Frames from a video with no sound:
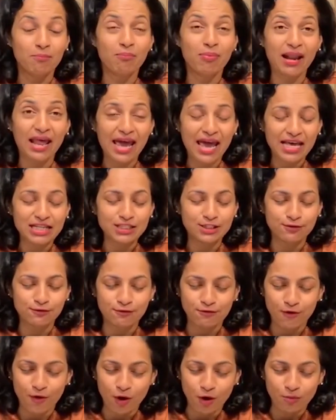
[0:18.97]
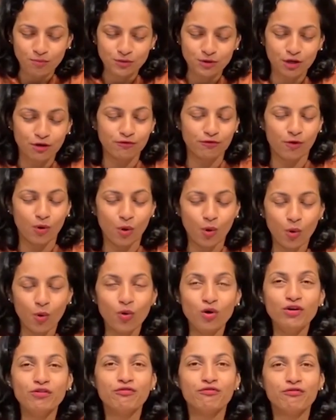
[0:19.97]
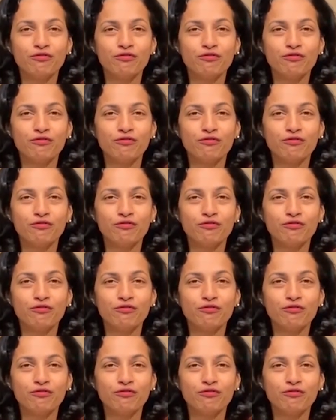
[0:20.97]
plans formed of old,